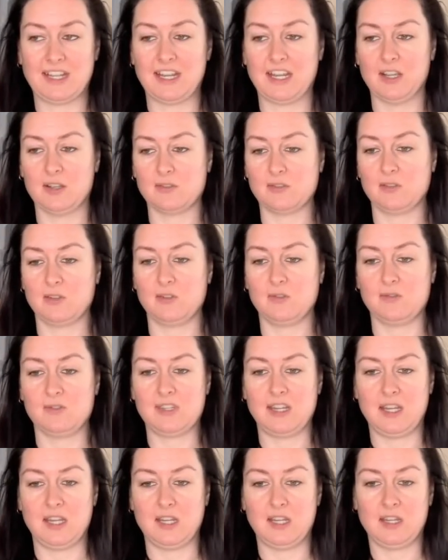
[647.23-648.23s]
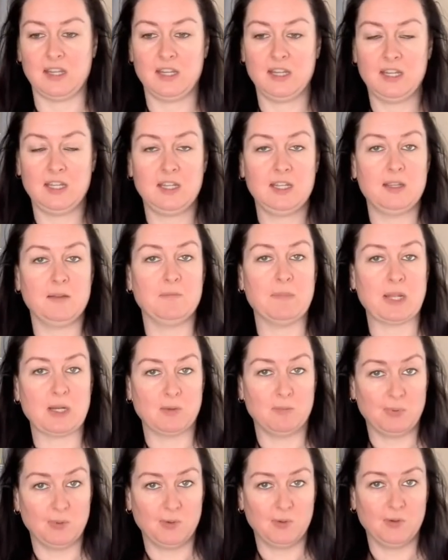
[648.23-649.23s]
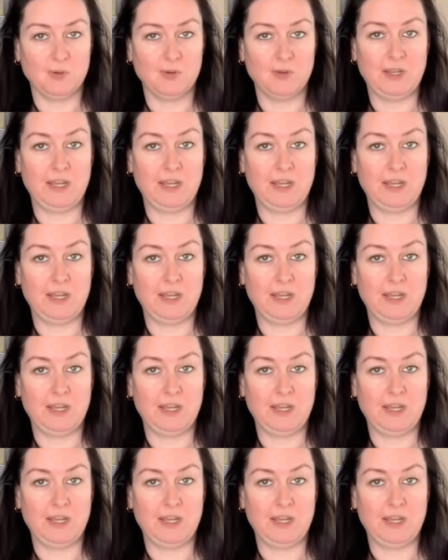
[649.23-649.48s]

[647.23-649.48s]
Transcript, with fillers: I also used a metal bowl